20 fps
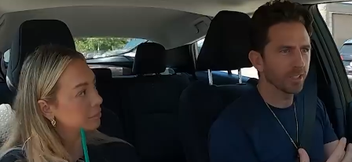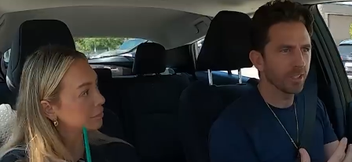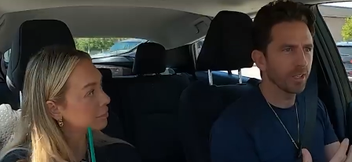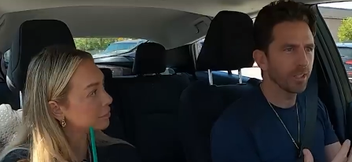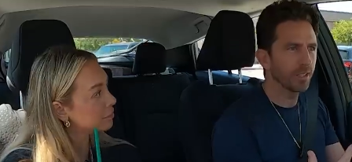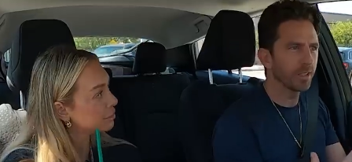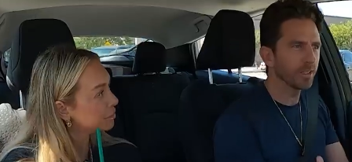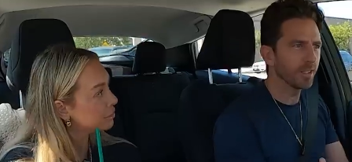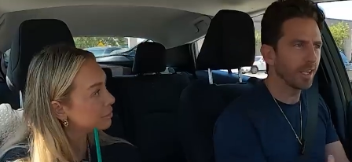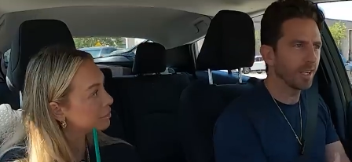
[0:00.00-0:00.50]
Speaker 1: the
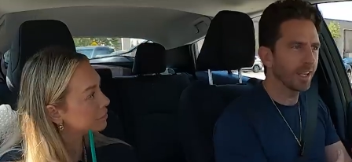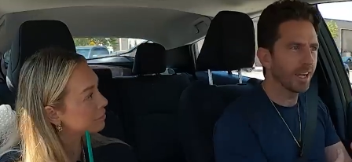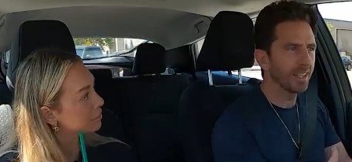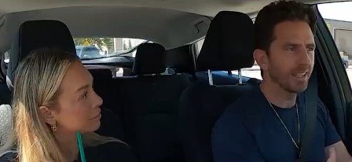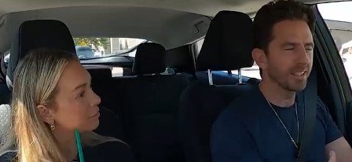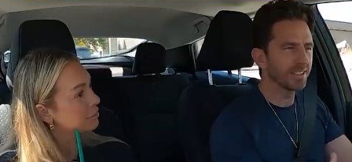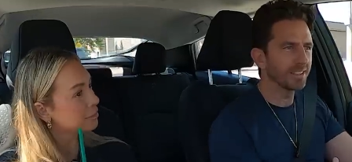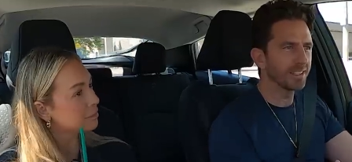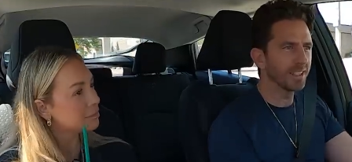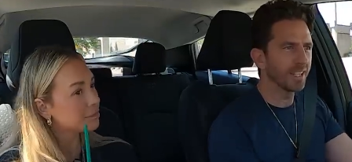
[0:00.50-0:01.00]
car. Like I
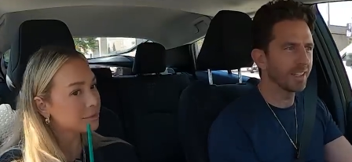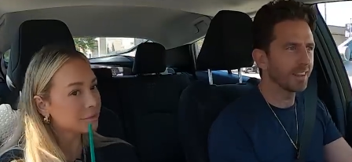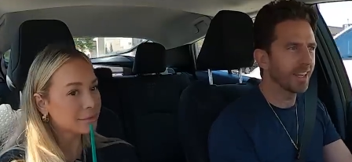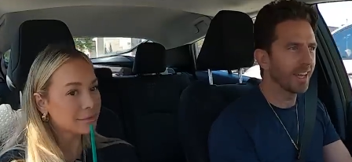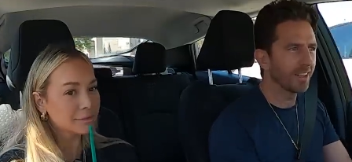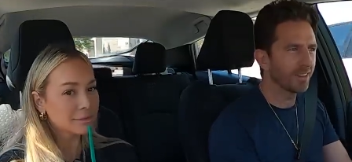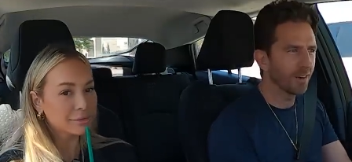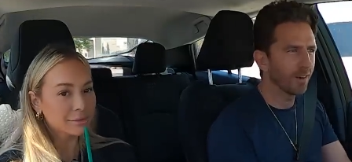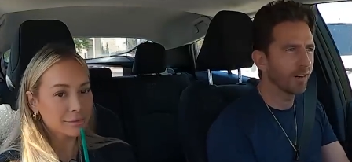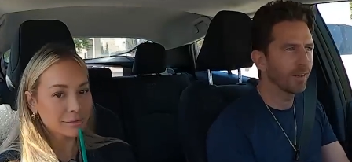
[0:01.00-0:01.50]
like to get
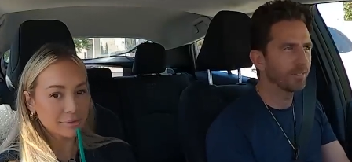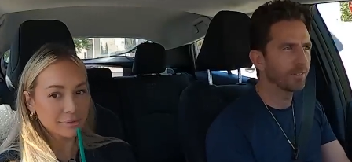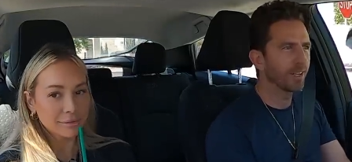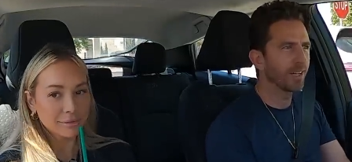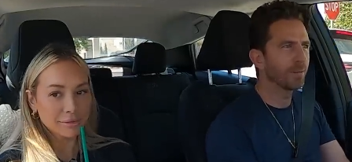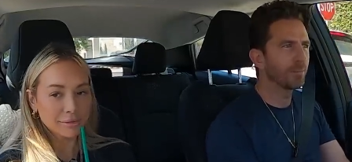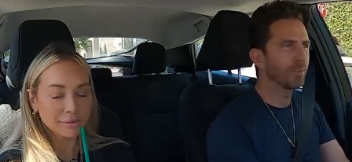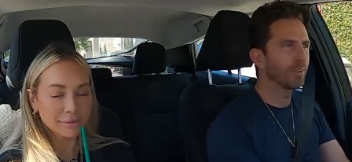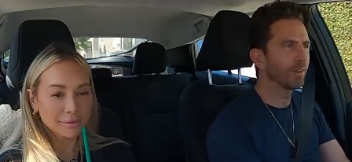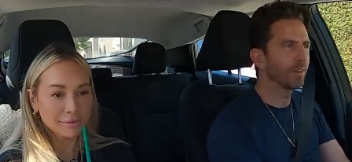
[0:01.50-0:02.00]
that car
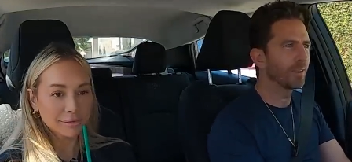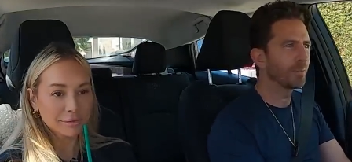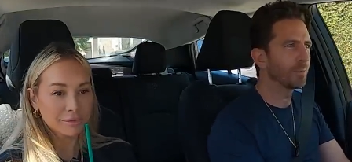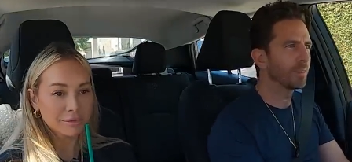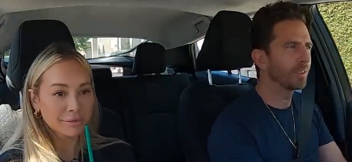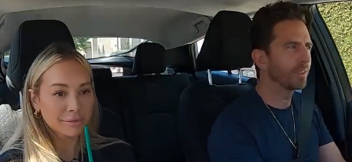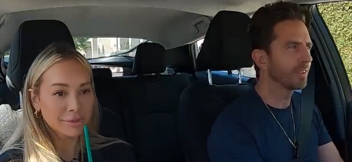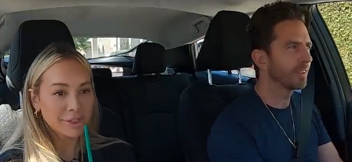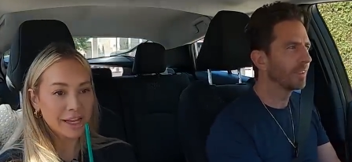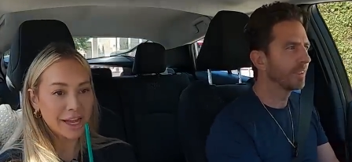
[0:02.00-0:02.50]
vibe. You know what I
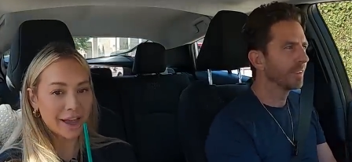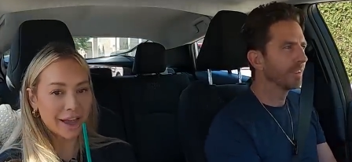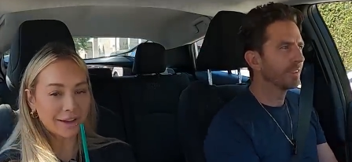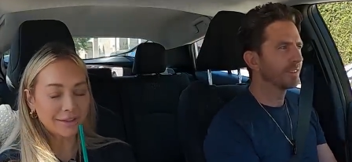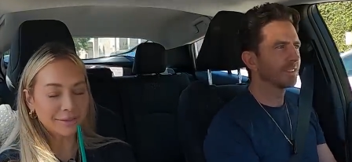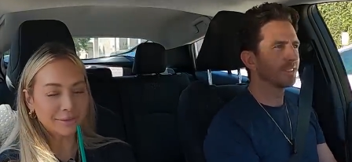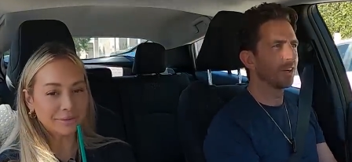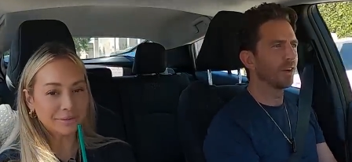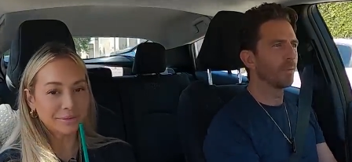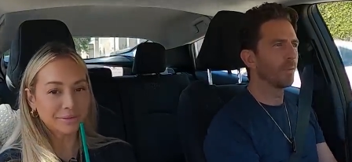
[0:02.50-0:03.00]
mean? Yeah.
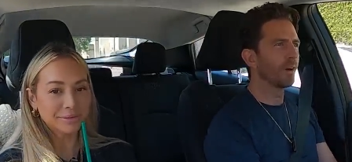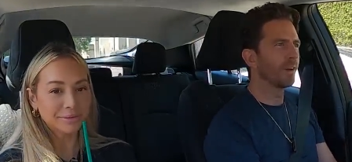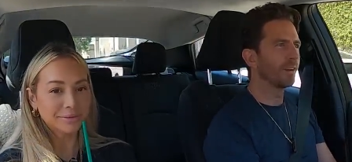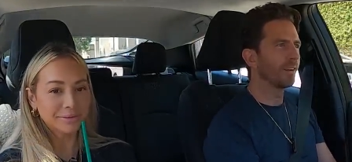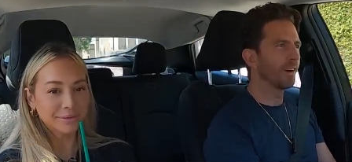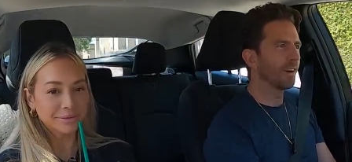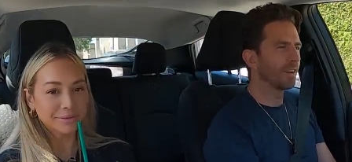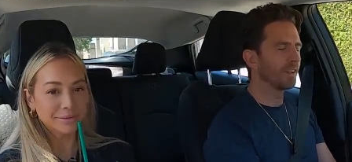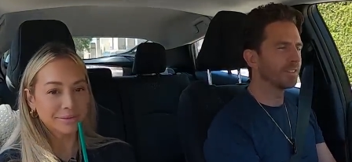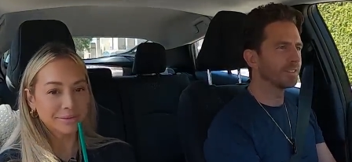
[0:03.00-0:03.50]
So I want
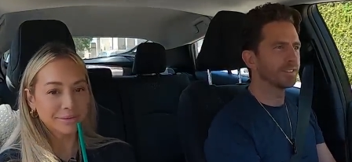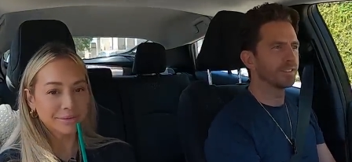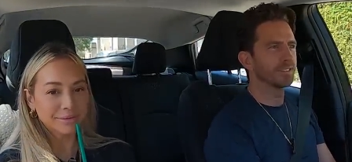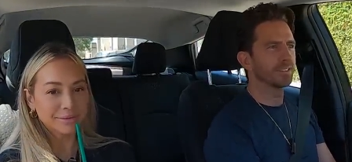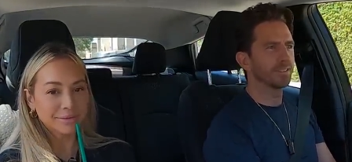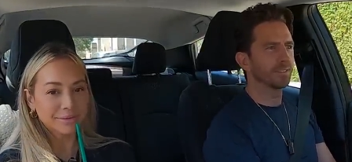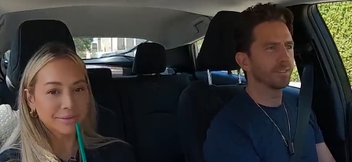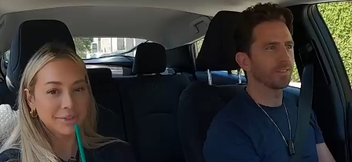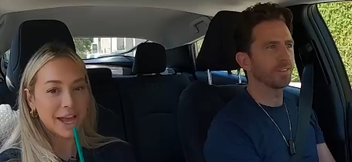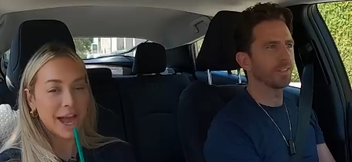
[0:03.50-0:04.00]
audiences
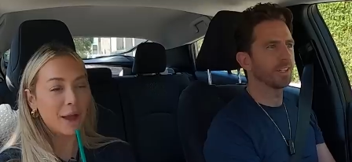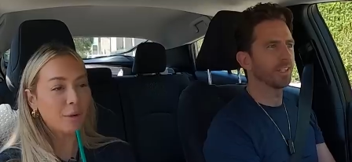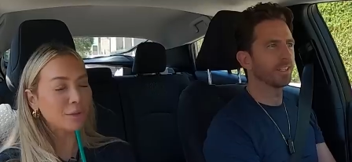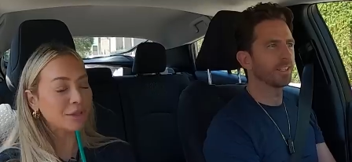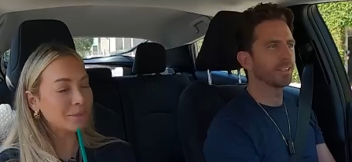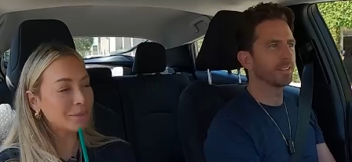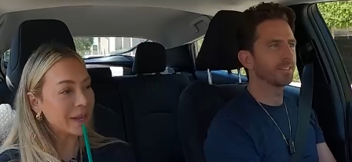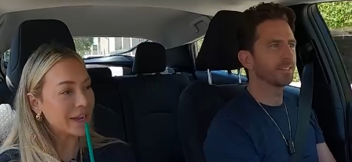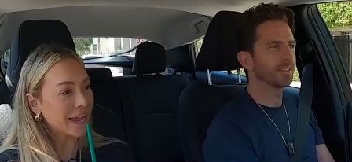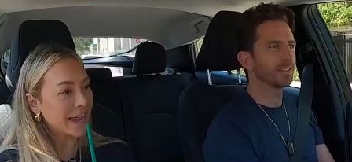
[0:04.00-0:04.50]
to feel. How like
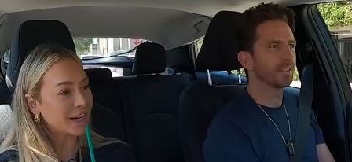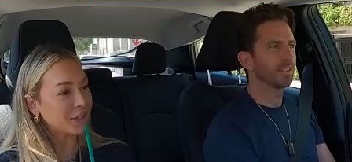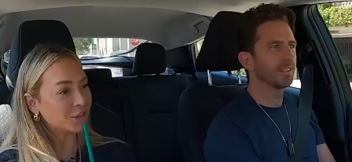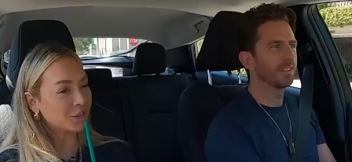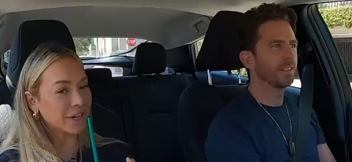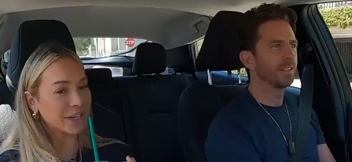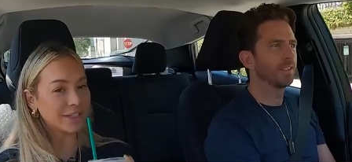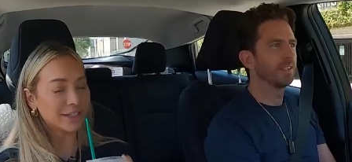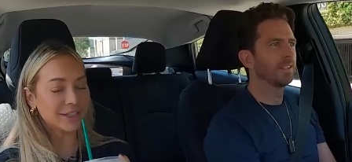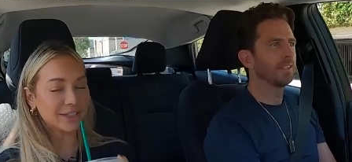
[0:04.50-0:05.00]
was it. my
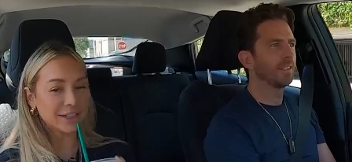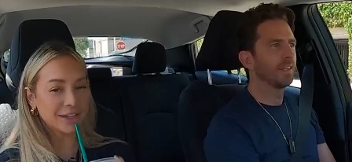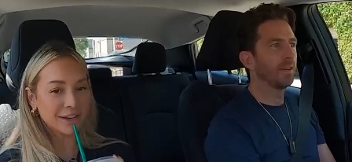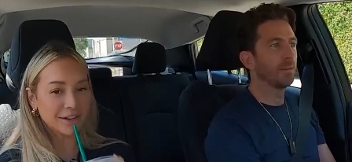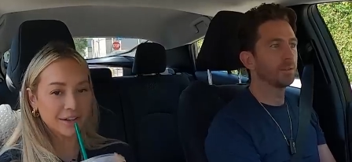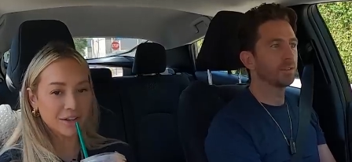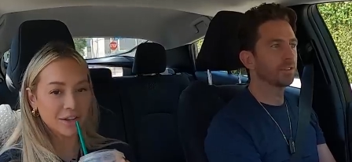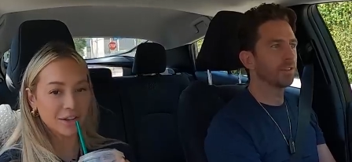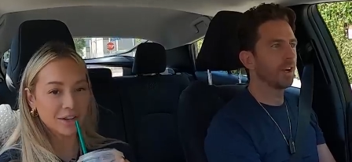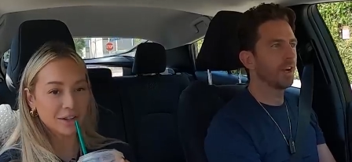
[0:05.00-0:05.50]
entrance? It
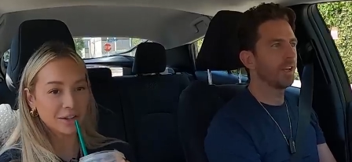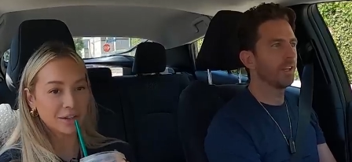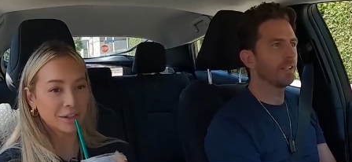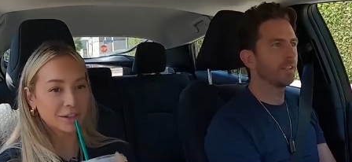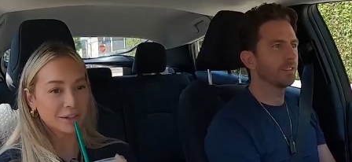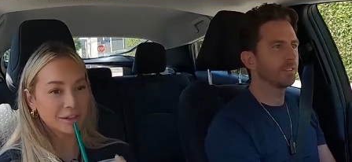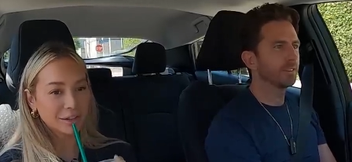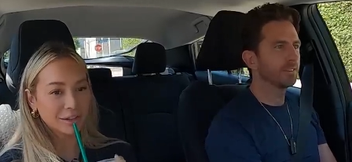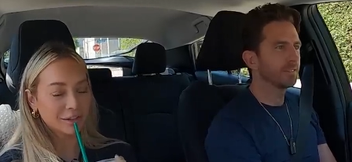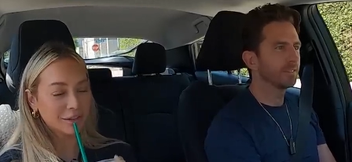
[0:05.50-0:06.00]
was great,
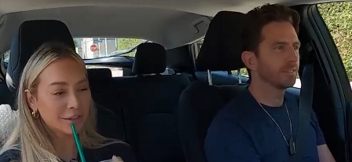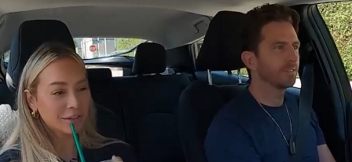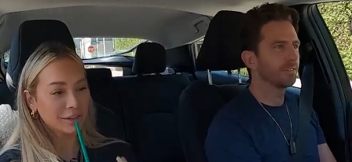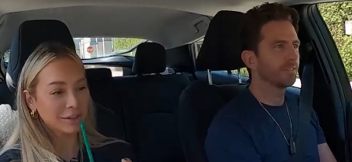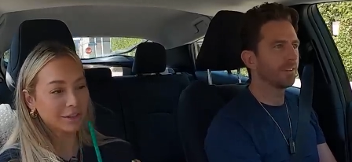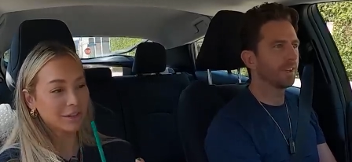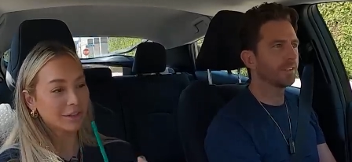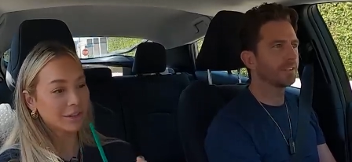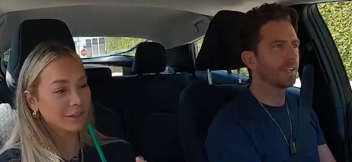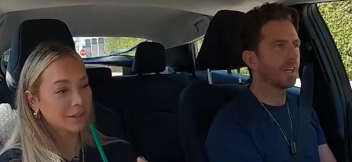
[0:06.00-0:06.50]

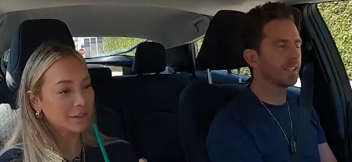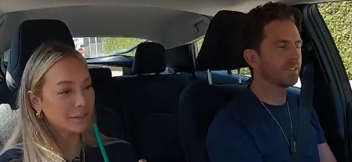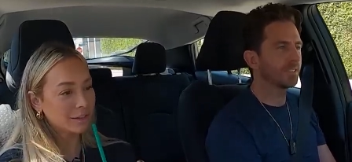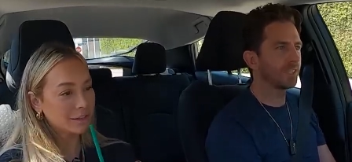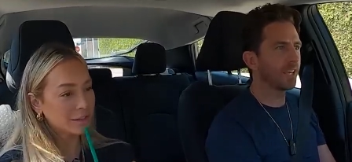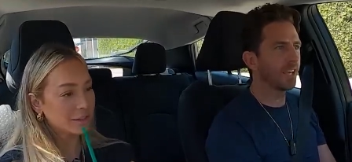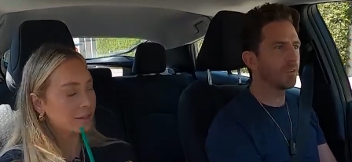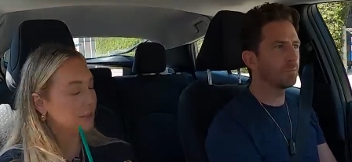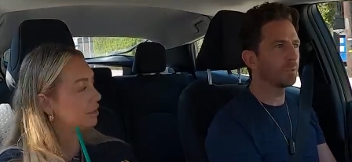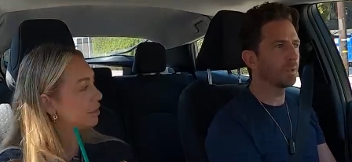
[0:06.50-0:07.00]

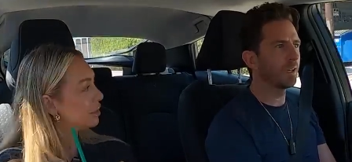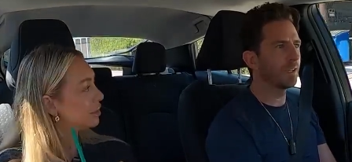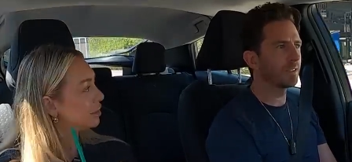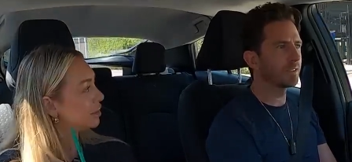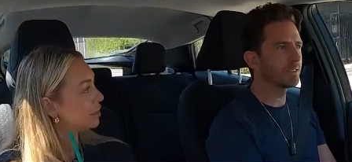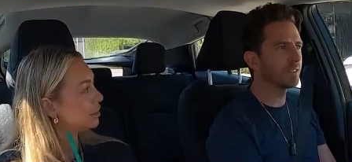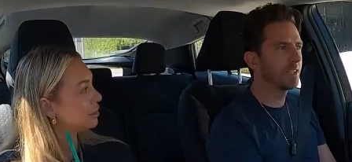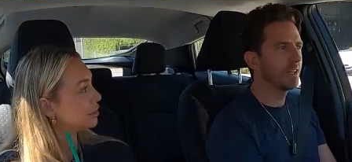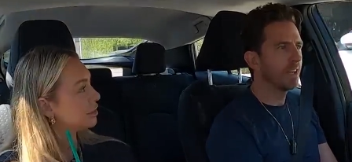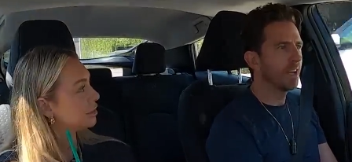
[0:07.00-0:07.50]
fantastic, a
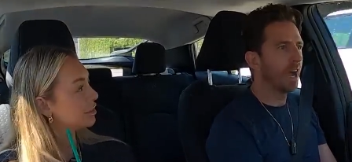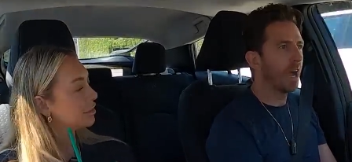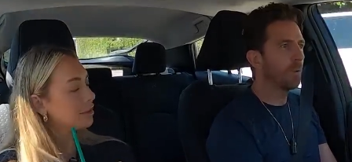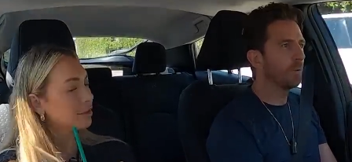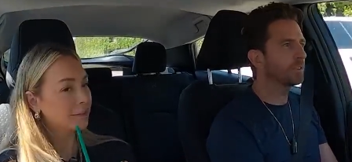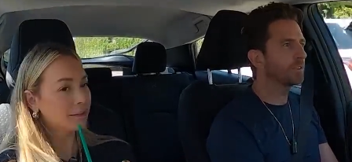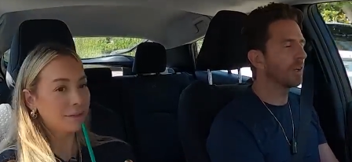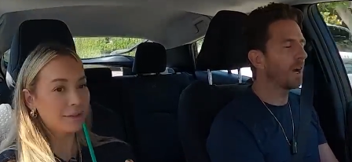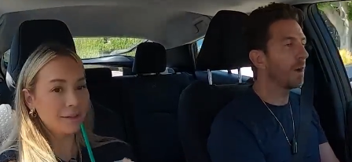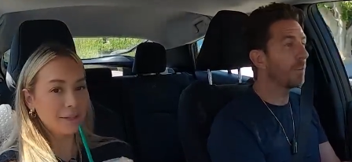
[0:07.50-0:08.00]
plus. I
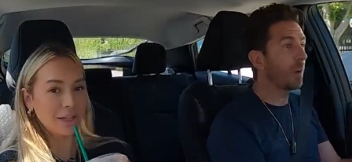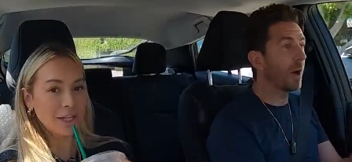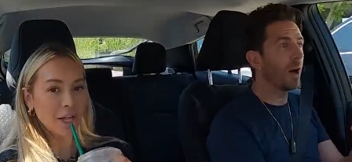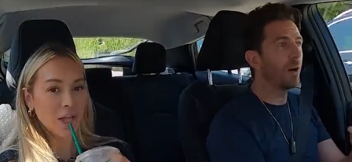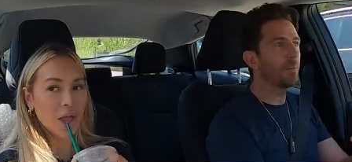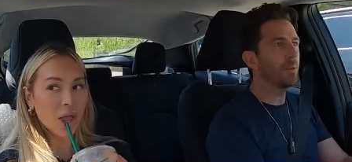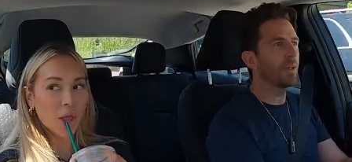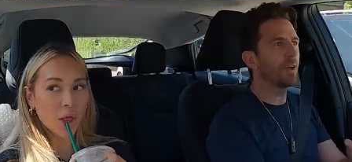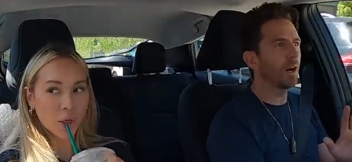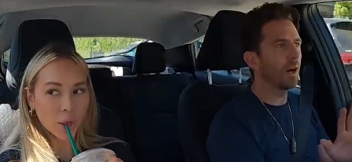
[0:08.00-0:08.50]
was. I'll,
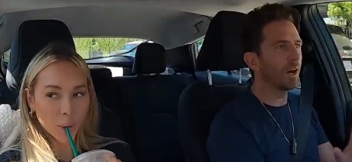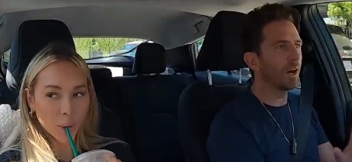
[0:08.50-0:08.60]
I'll be